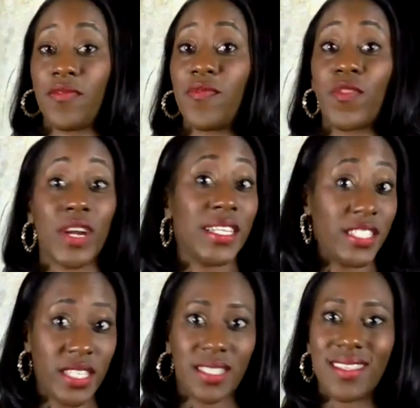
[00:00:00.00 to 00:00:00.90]
for
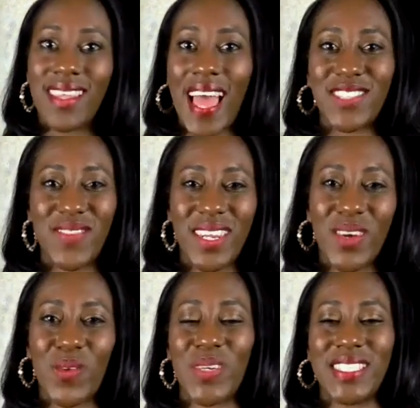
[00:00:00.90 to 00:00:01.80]
instance, the last
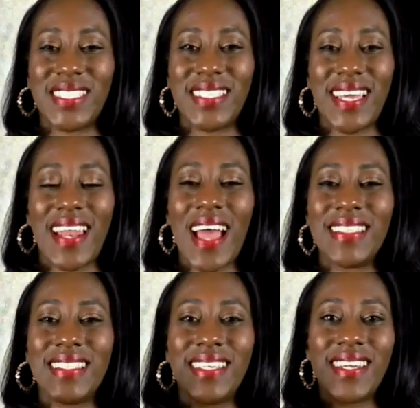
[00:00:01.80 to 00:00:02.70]
video we just did, I
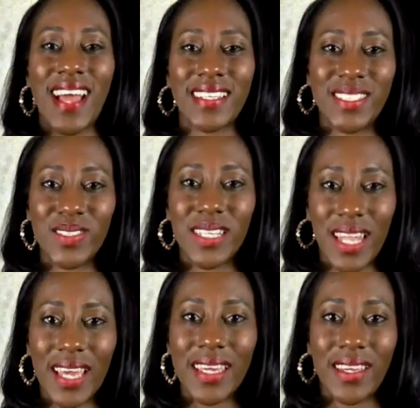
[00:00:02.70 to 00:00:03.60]
did an ideal
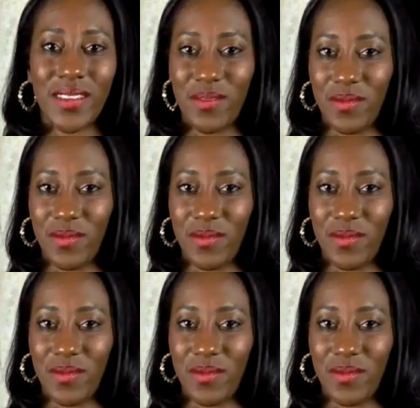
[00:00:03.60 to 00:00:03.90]
client,